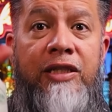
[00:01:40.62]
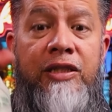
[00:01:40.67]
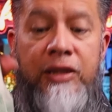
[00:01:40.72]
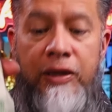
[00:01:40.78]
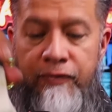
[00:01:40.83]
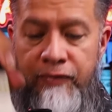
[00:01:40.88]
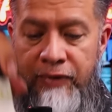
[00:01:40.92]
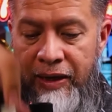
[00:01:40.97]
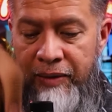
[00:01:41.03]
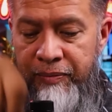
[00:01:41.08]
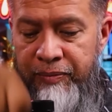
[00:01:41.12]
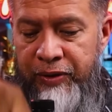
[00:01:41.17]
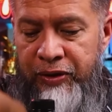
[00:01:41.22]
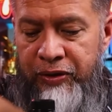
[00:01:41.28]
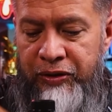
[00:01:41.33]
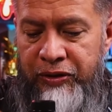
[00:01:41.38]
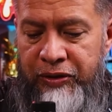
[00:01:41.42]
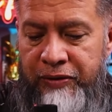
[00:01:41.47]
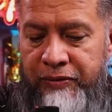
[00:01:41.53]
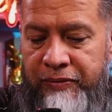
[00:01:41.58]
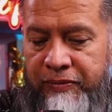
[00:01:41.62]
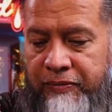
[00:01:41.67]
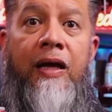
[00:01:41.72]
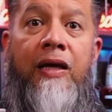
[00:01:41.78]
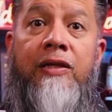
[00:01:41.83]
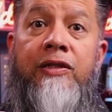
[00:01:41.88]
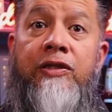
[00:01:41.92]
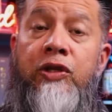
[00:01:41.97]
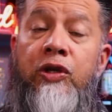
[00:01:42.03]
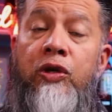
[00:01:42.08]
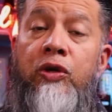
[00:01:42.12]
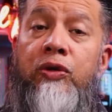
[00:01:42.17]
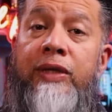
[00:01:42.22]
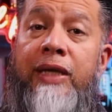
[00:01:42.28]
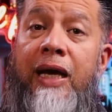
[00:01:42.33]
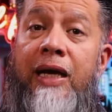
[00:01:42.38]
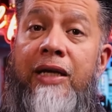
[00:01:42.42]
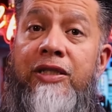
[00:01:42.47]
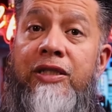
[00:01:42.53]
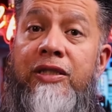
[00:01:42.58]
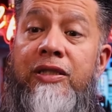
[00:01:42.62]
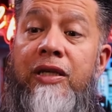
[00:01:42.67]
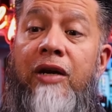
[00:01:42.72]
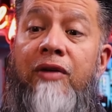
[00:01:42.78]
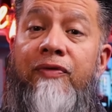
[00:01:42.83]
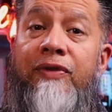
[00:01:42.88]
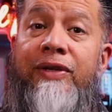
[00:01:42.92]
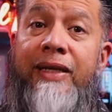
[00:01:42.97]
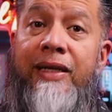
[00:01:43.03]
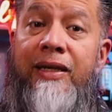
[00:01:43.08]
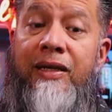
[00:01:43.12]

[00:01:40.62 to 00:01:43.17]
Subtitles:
of lime bitters, 2 dashes of vanilla